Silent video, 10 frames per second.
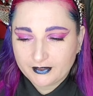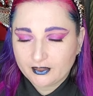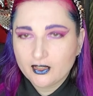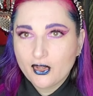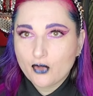
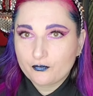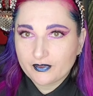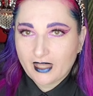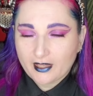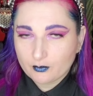and
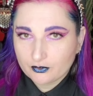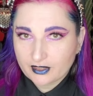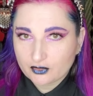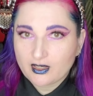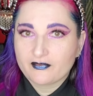hopefully I will
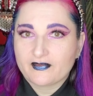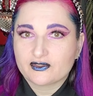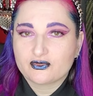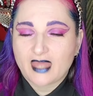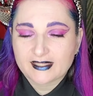get
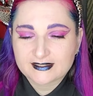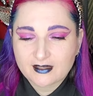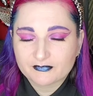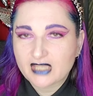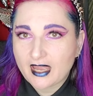around to that
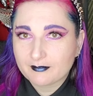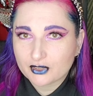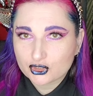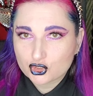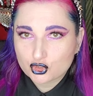
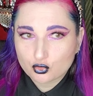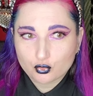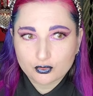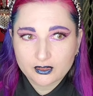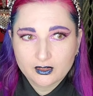sometime
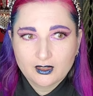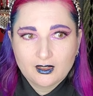soon.